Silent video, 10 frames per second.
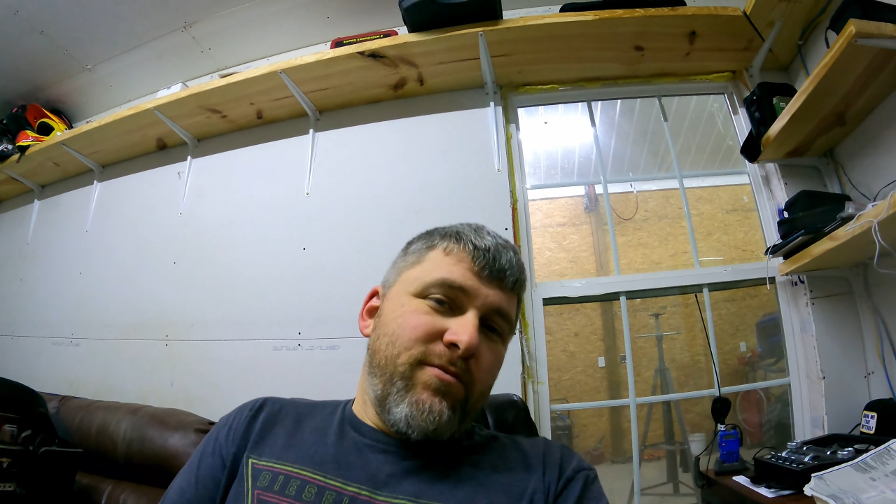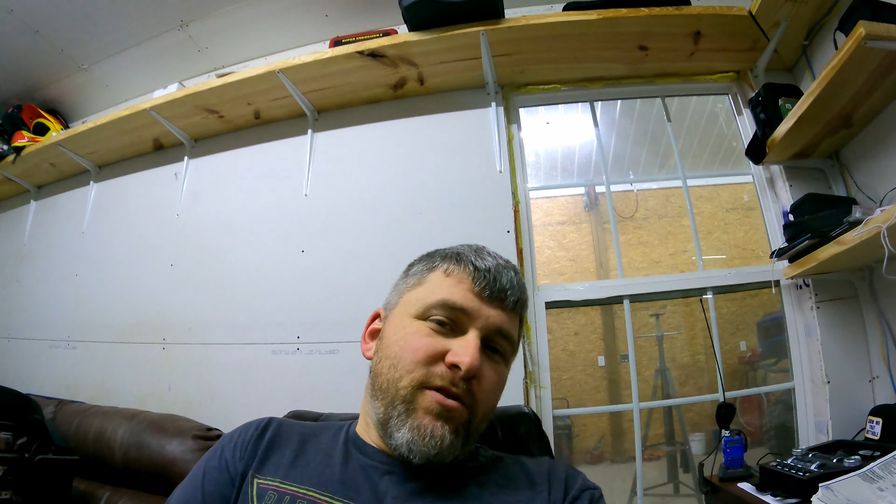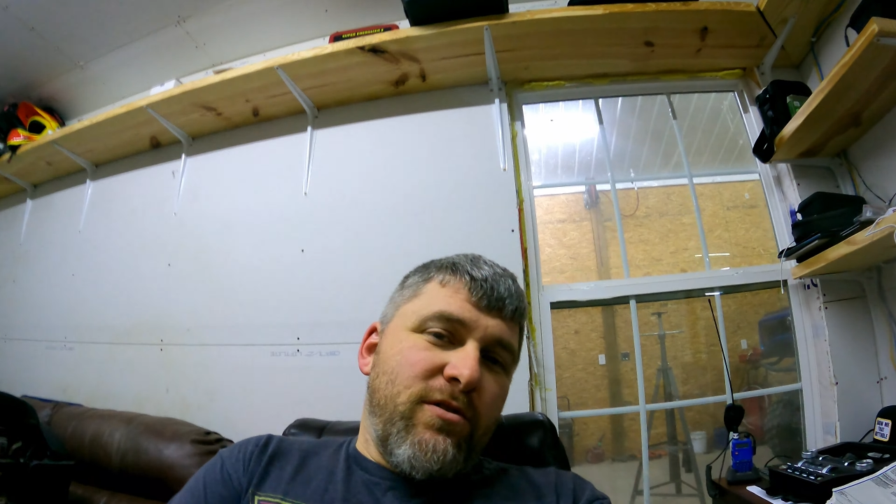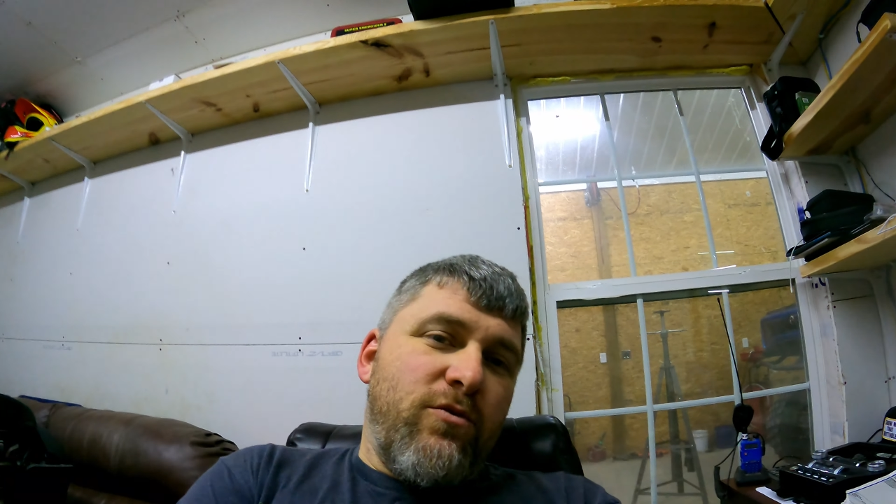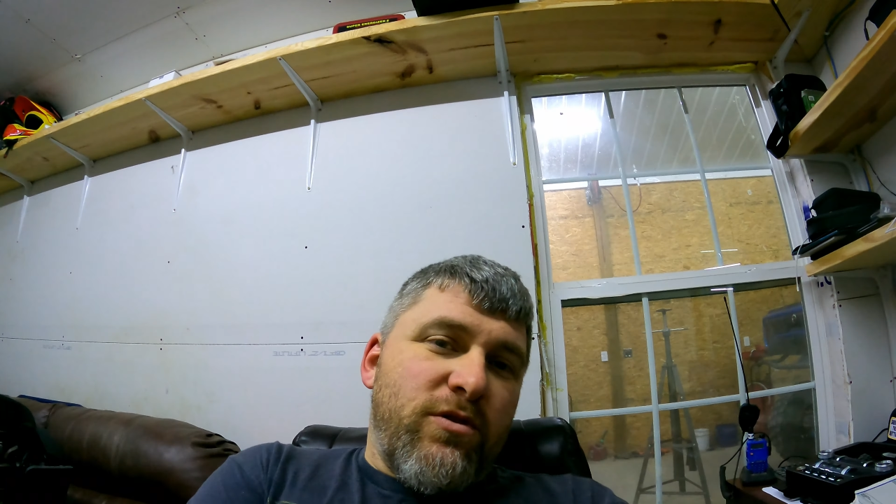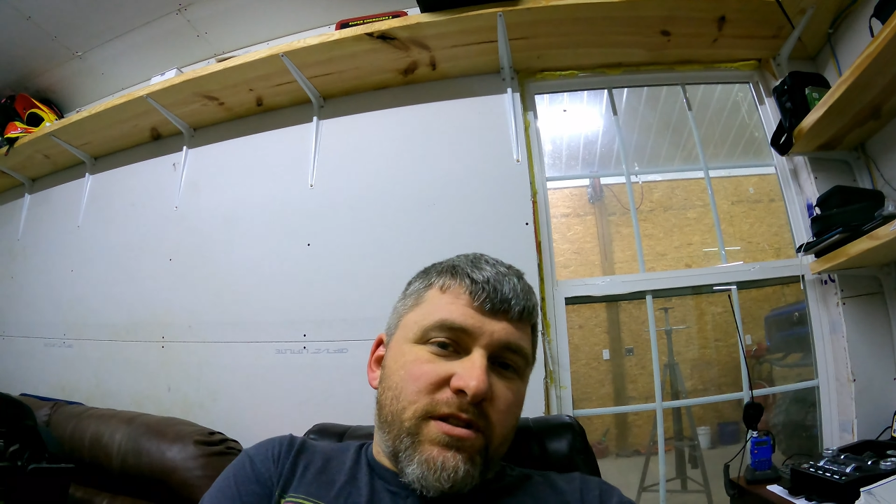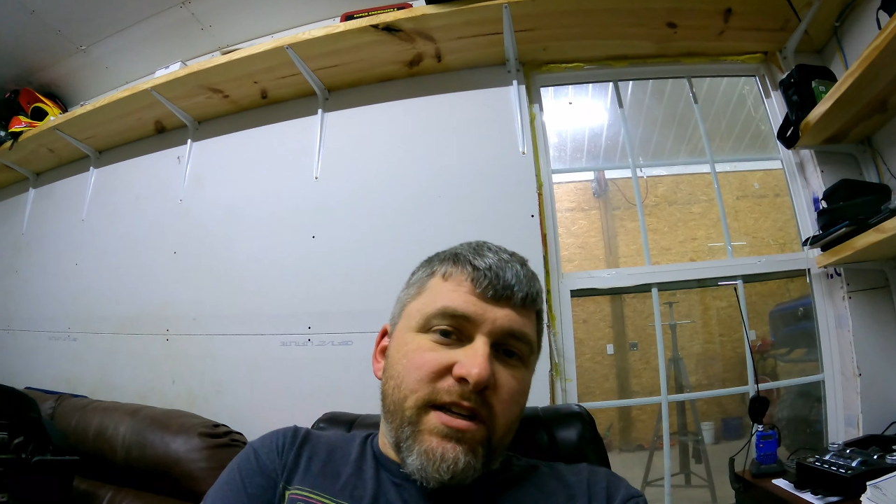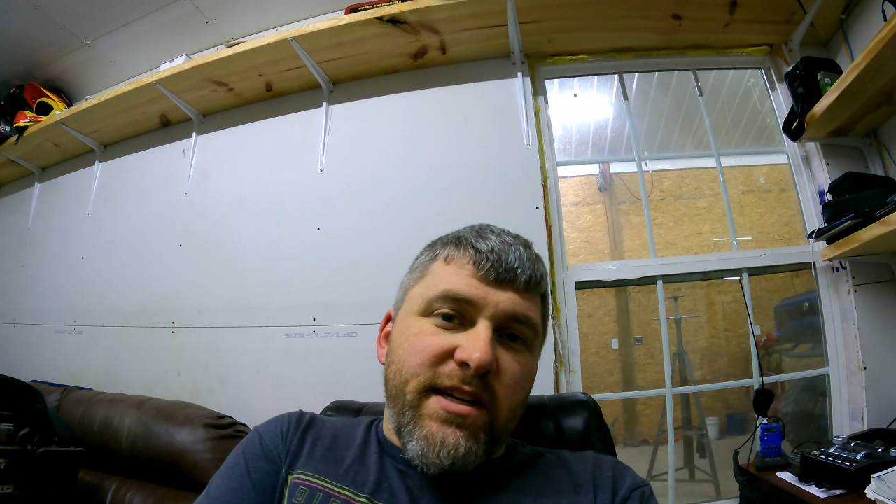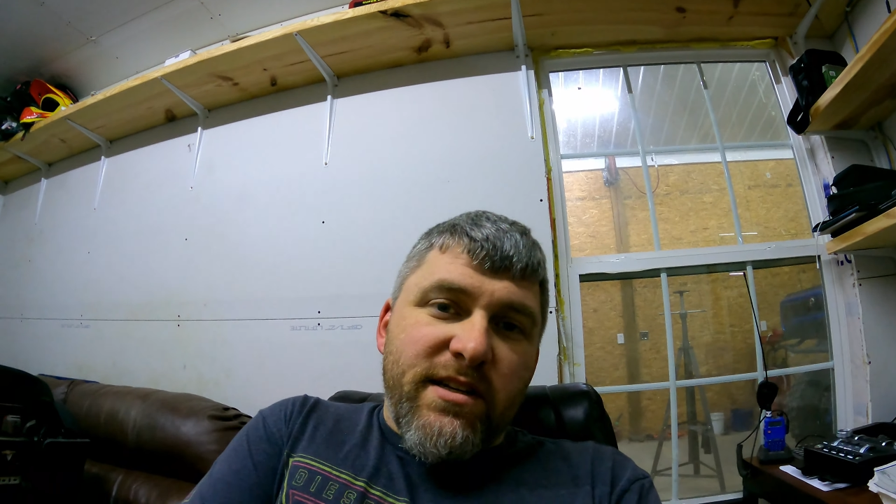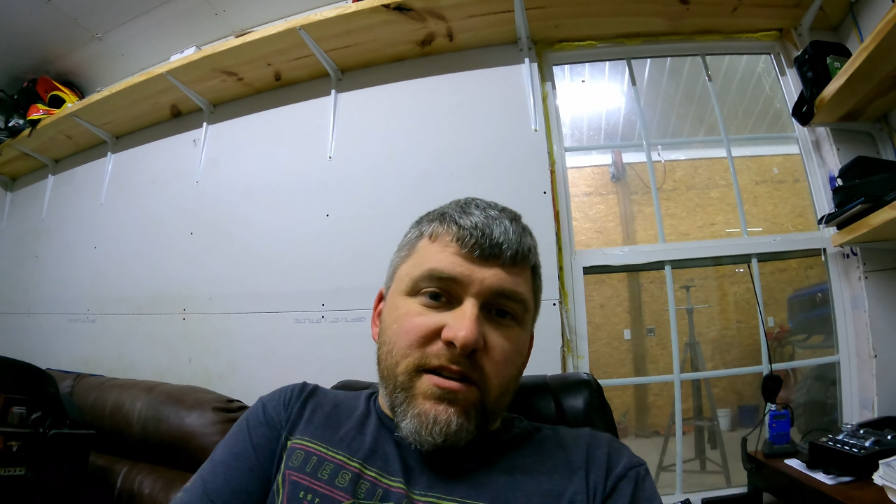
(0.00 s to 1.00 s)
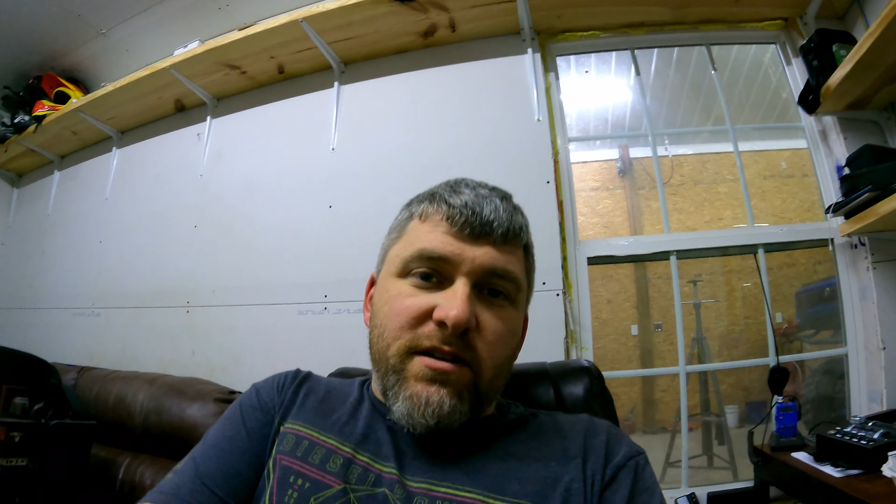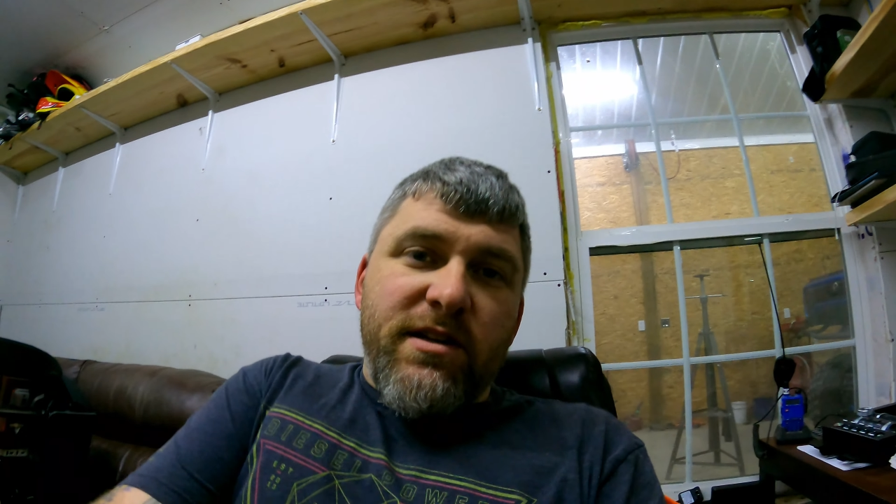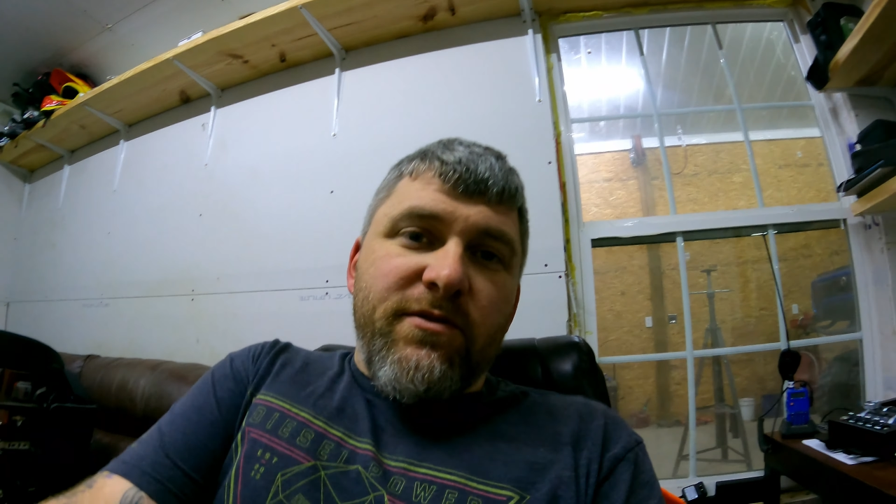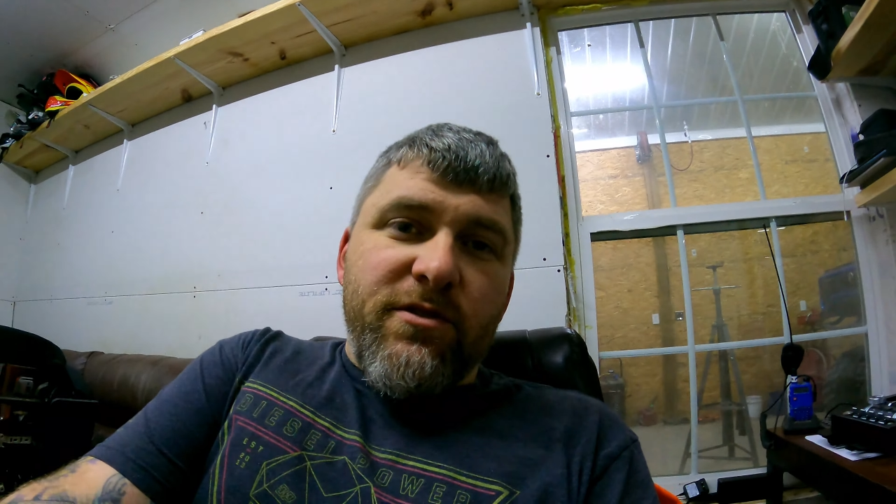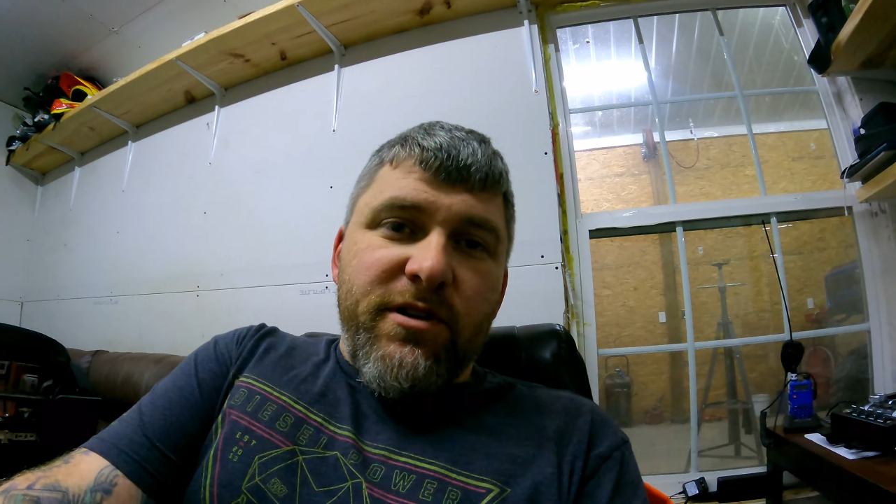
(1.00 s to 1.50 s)
But once they get
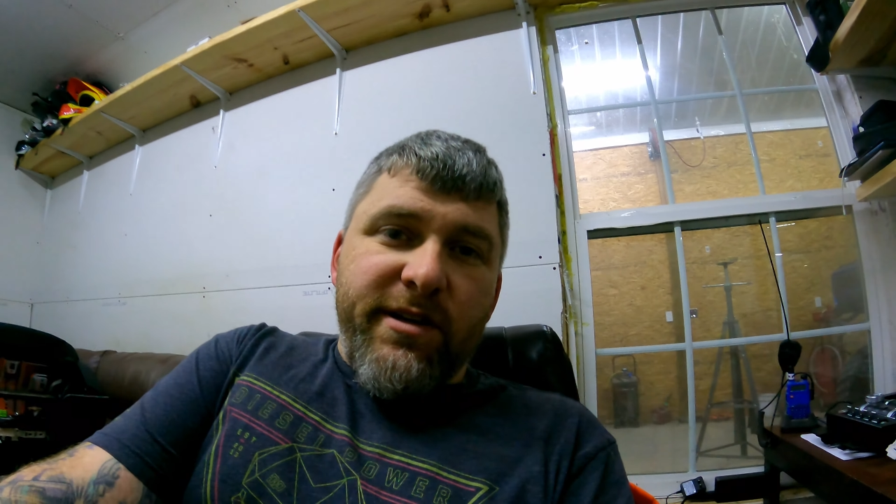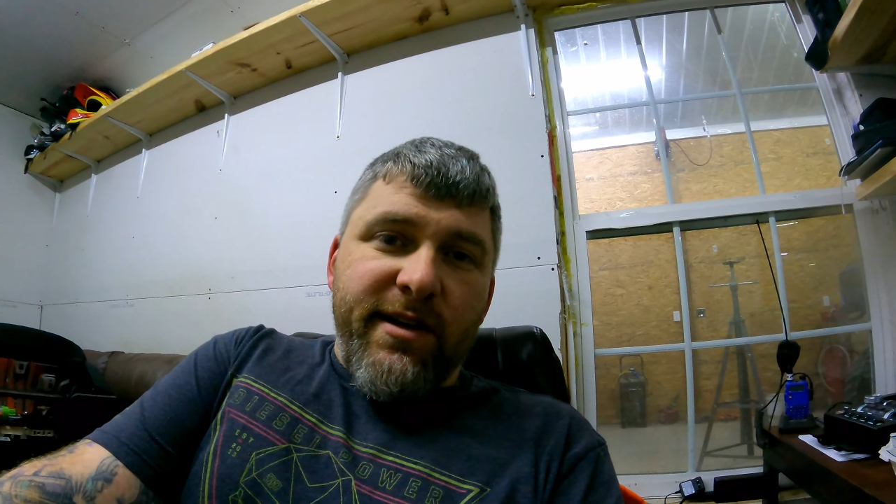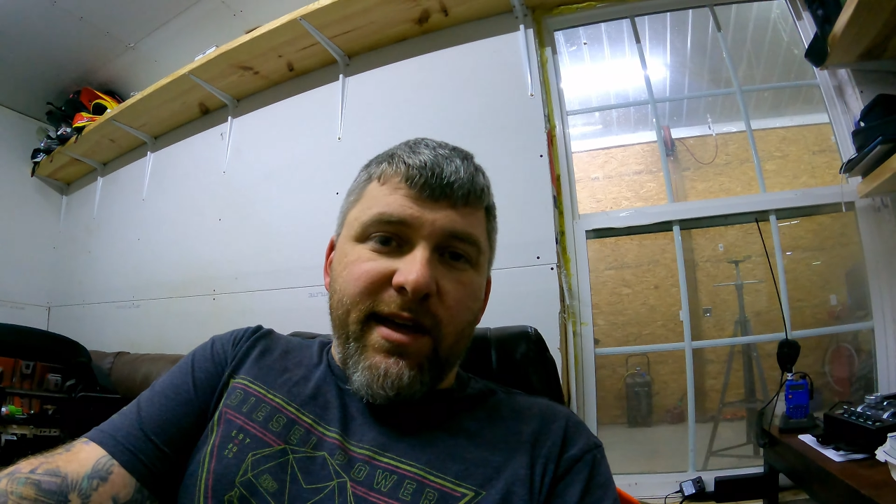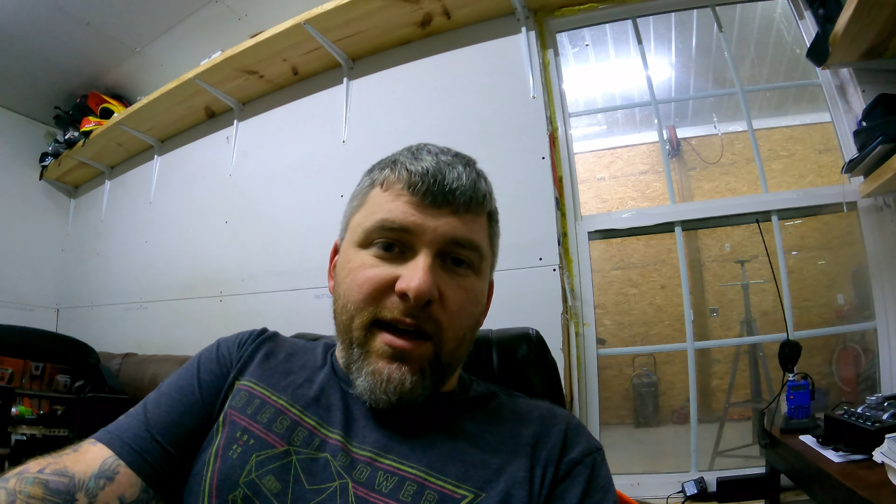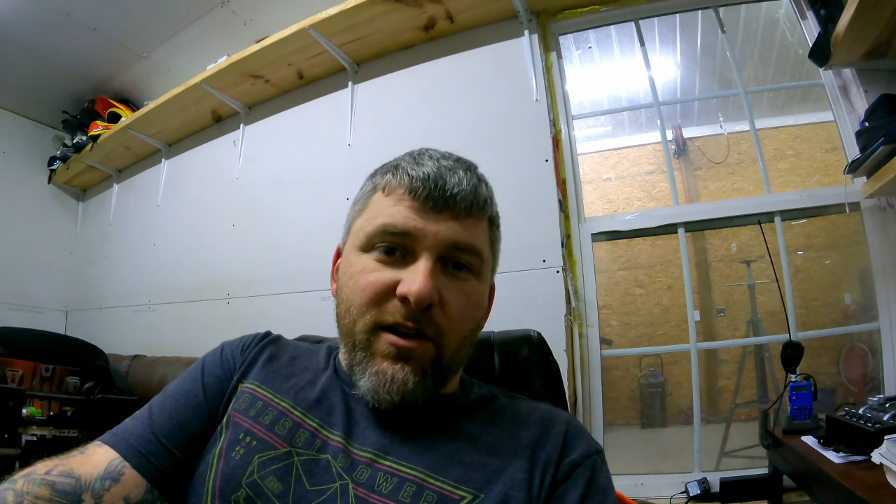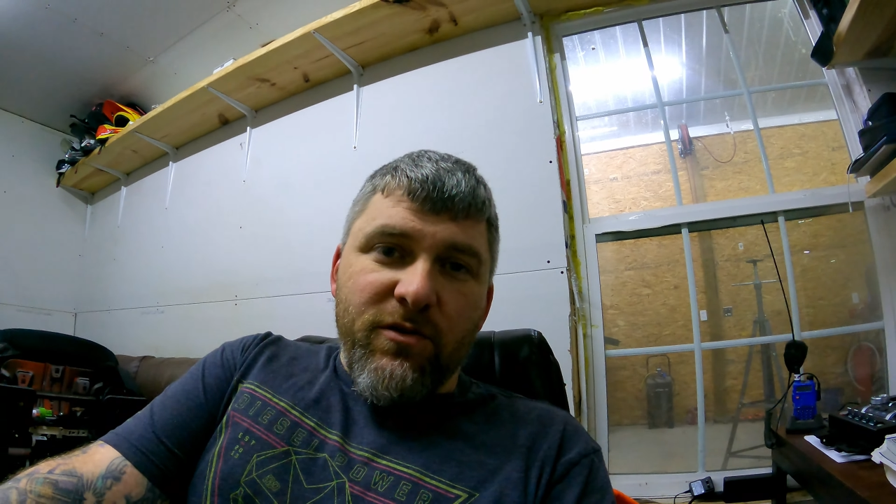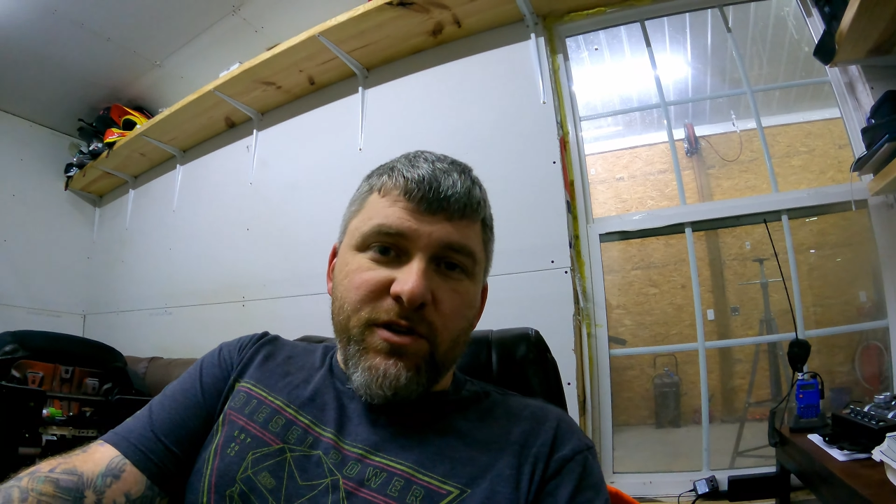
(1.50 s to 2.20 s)
delivered, I'll